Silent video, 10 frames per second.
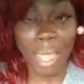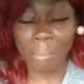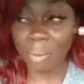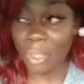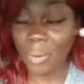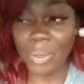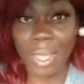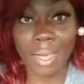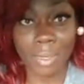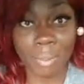I'm going to show
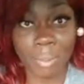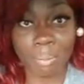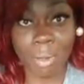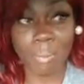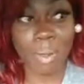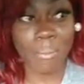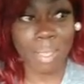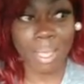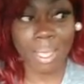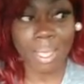y'all the club where I'm going to
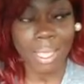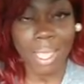be at.